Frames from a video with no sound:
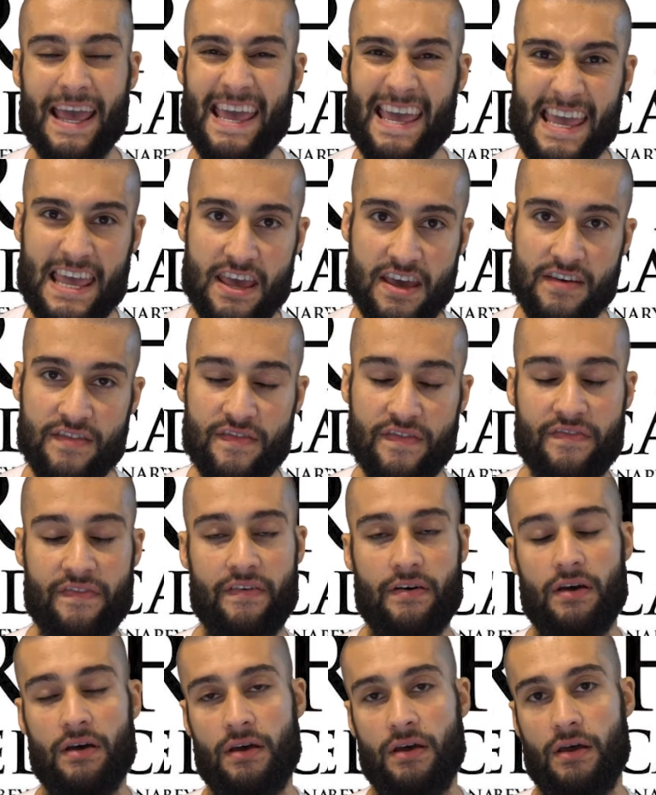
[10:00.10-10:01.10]
if
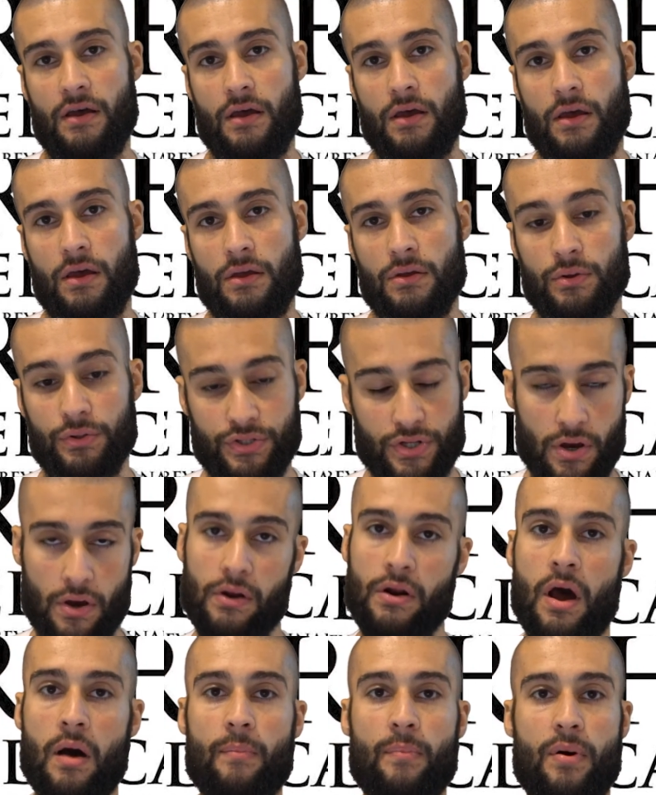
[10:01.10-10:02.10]
you turn
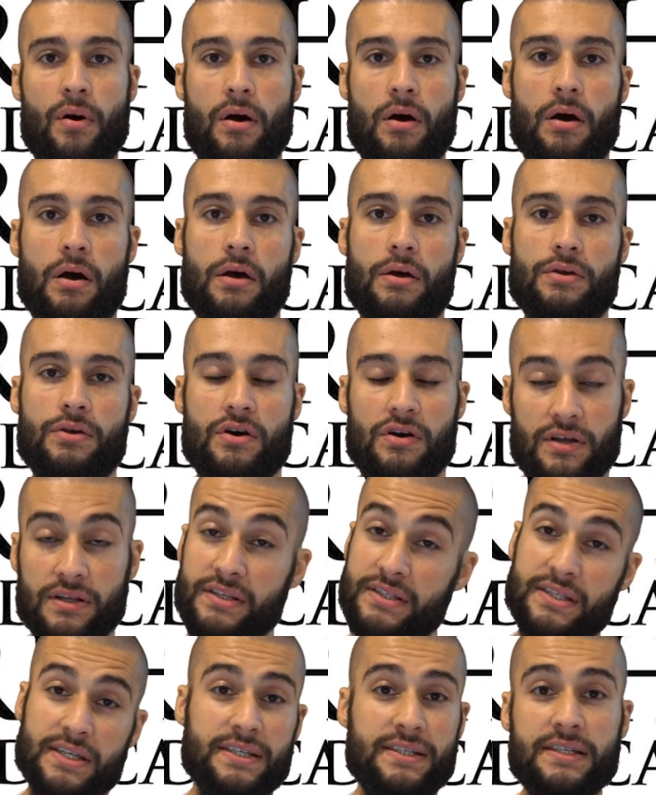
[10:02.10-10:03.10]
up, you're
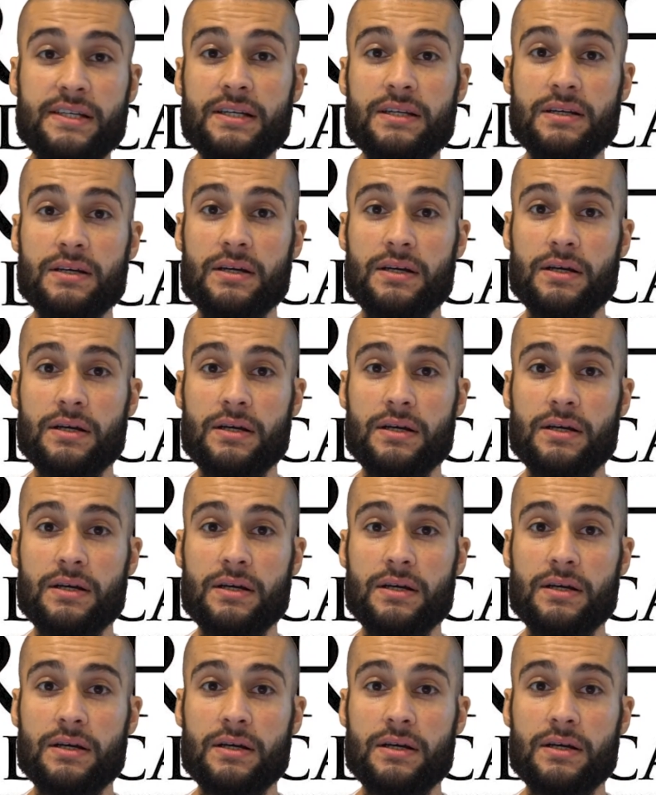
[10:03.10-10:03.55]
consistent,